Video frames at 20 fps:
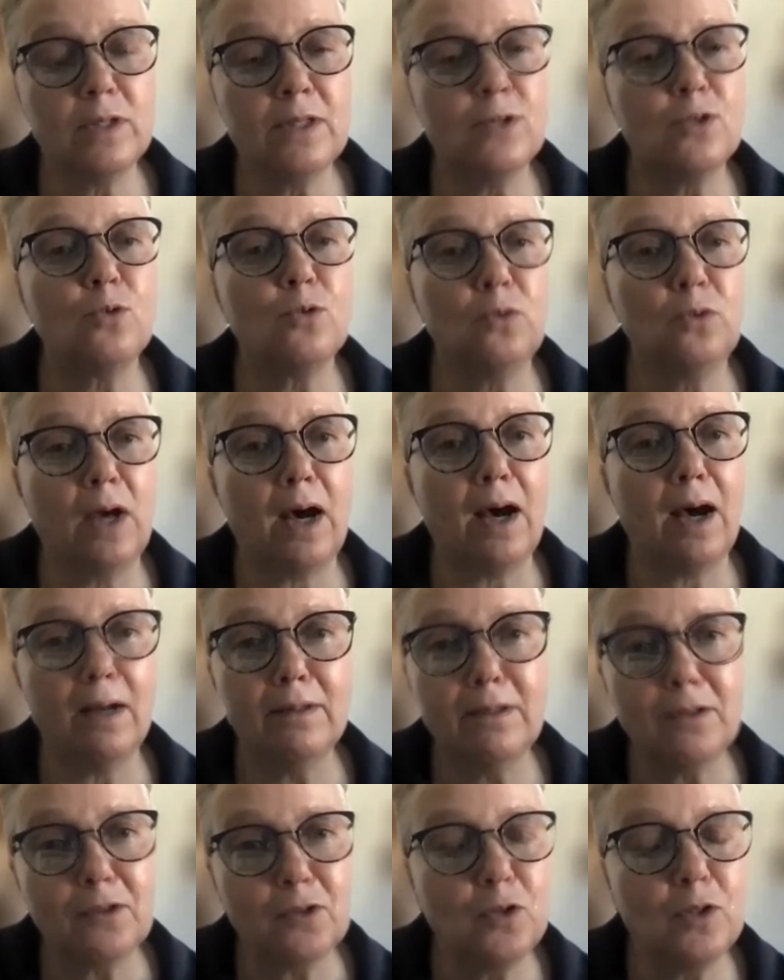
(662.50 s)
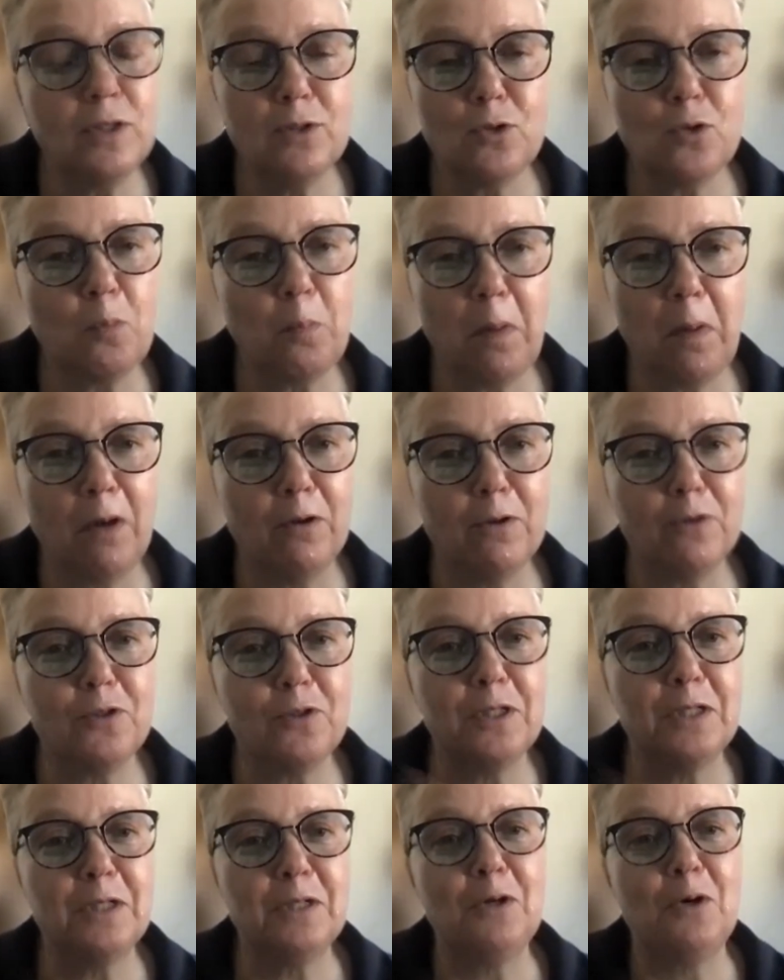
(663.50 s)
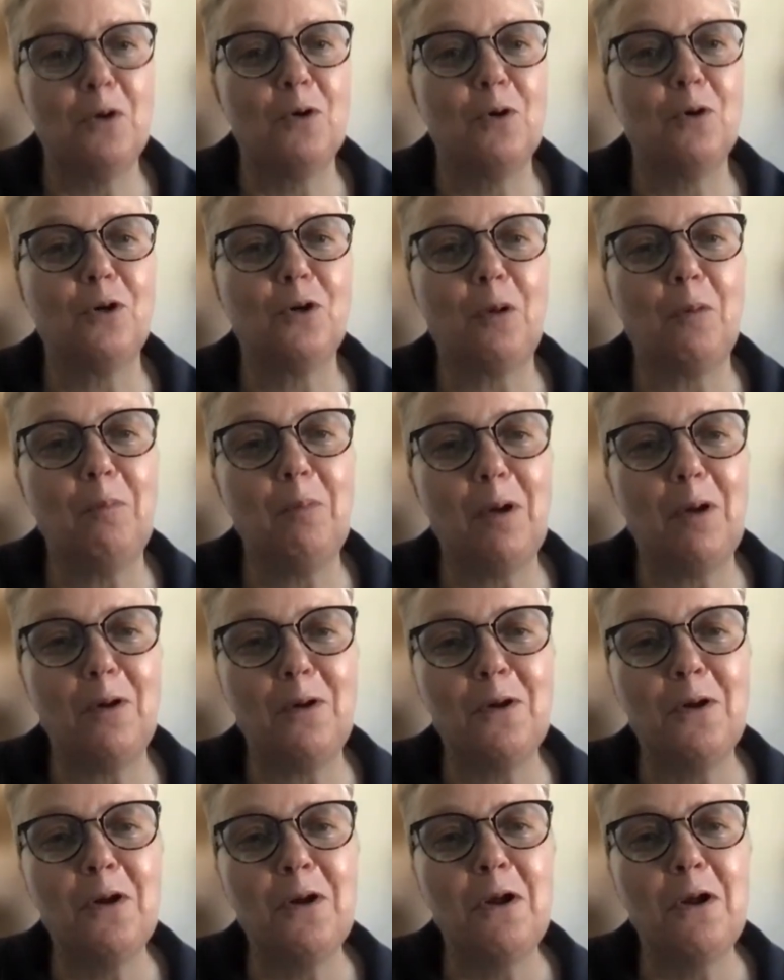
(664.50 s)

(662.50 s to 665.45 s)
It's a dad in the parenting couple.